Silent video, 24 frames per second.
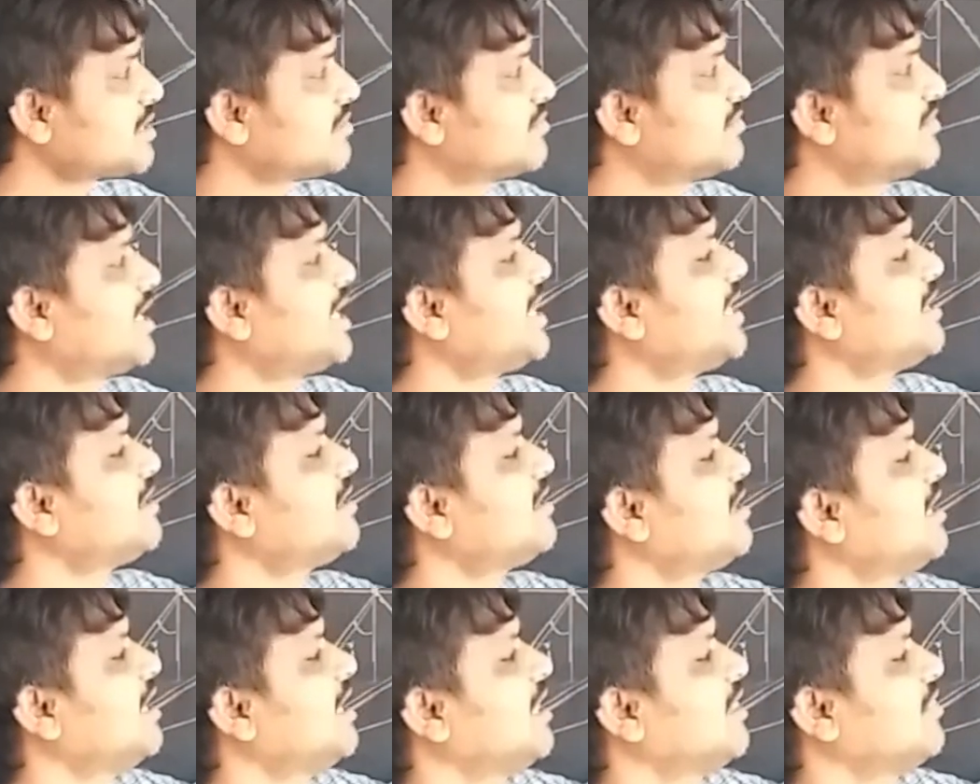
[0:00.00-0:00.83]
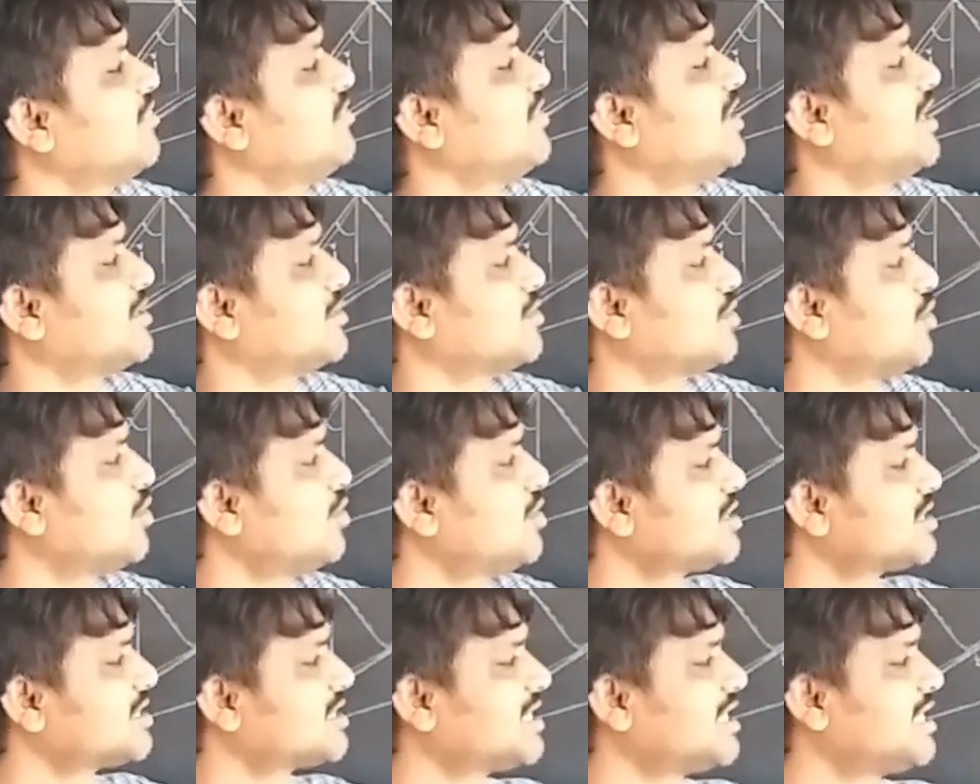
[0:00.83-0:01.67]
then the
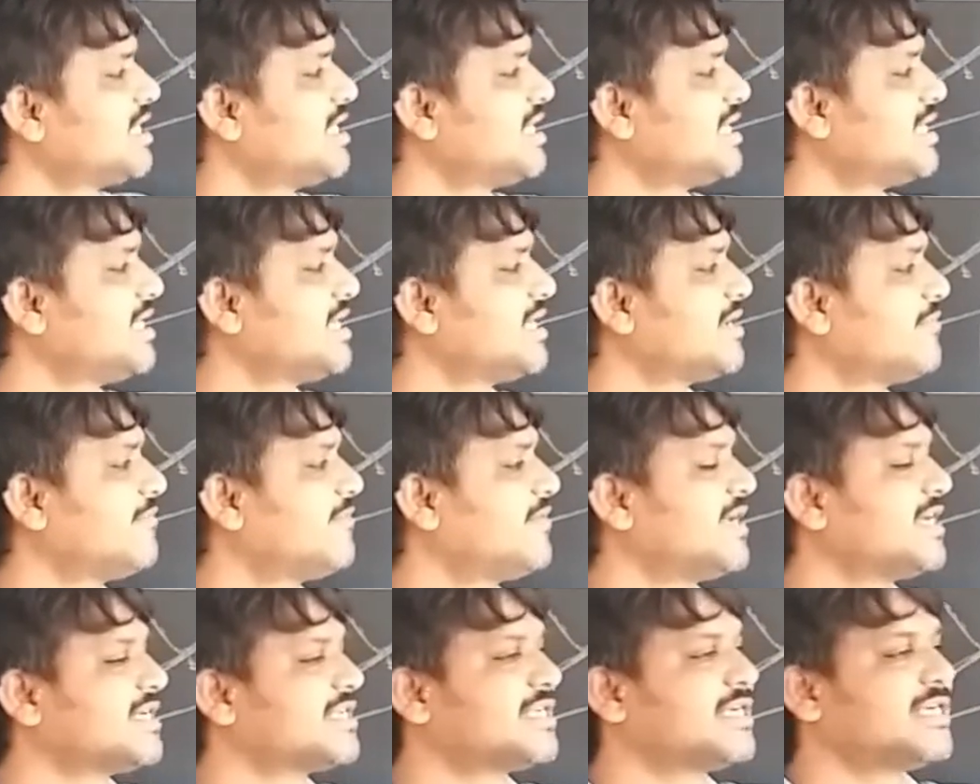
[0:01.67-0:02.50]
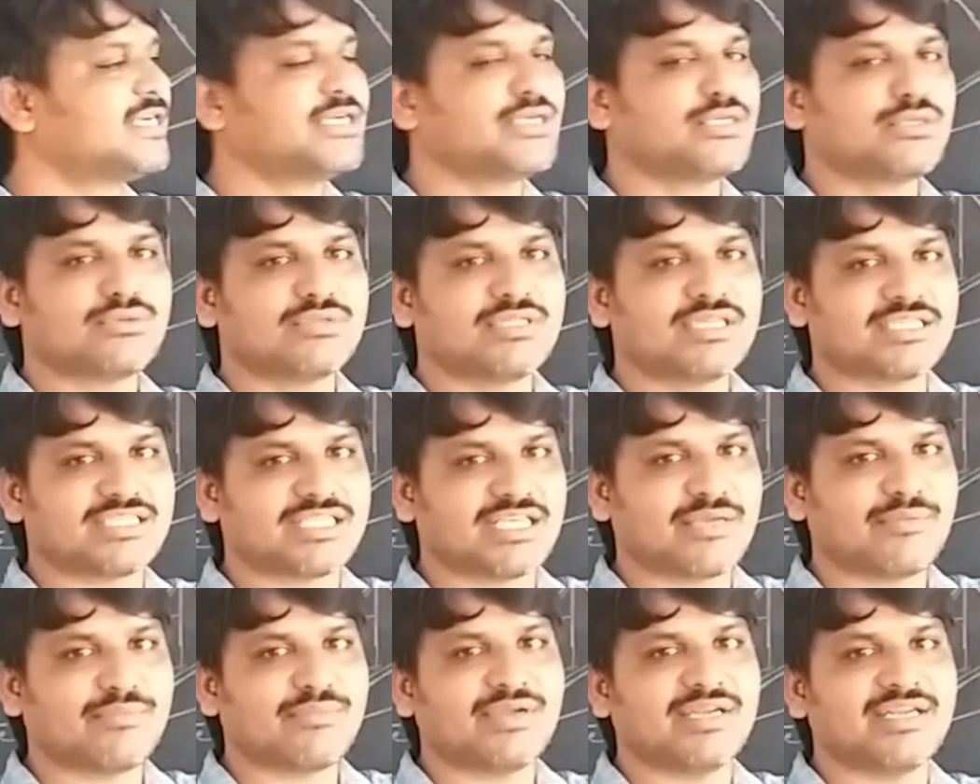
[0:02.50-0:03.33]
totally reflected into the
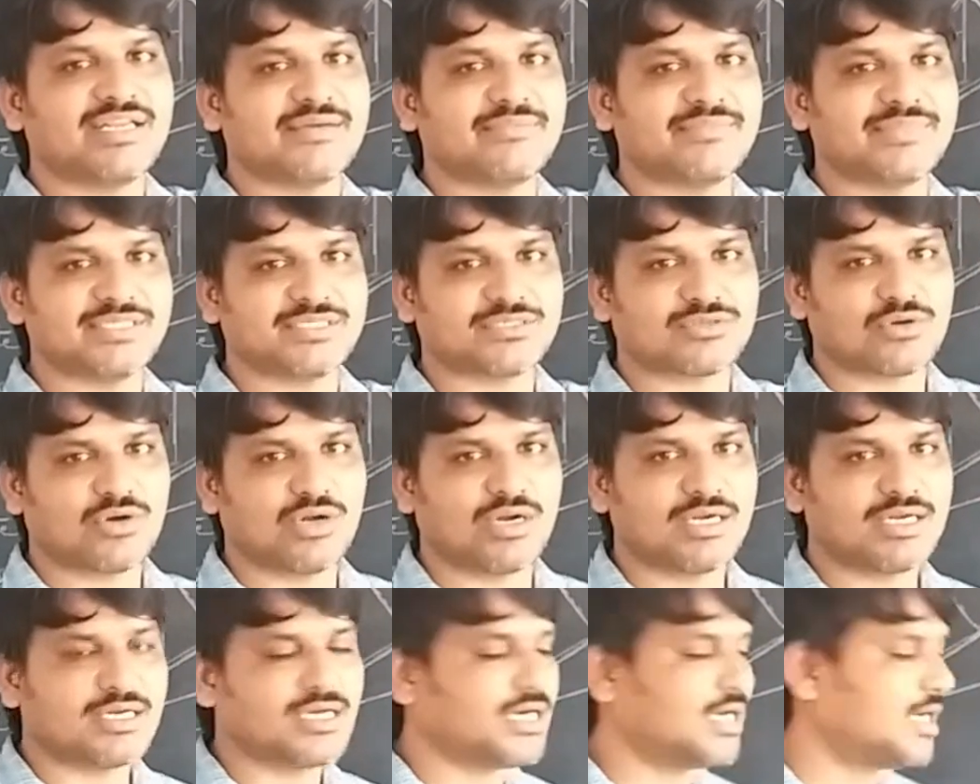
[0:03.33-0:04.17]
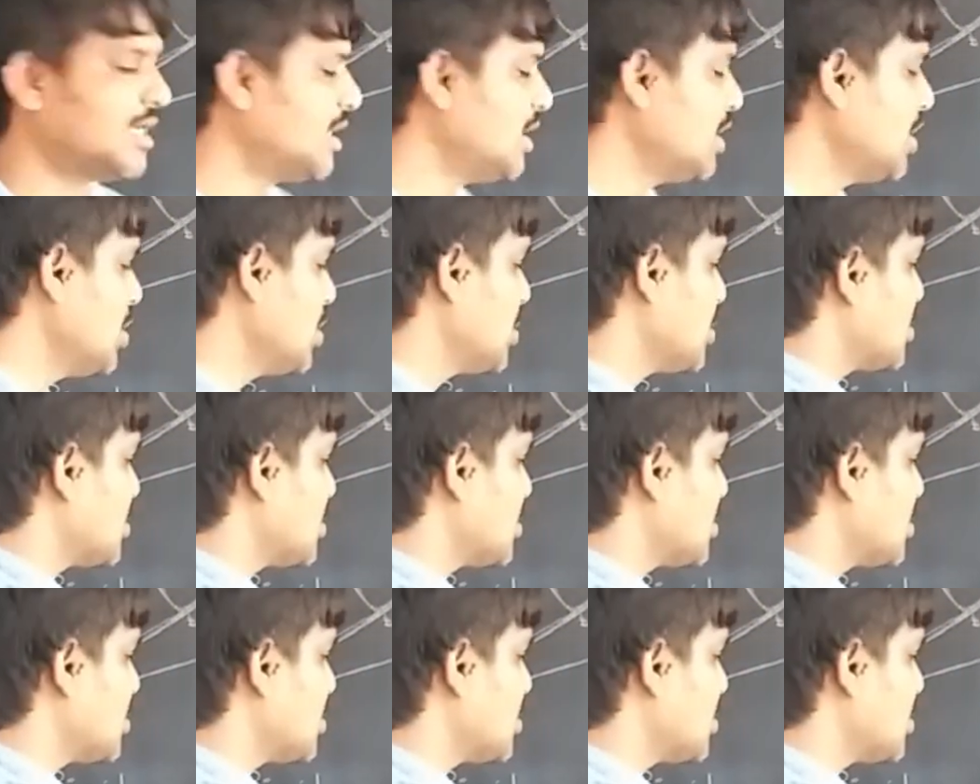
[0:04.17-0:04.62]
same medium is called a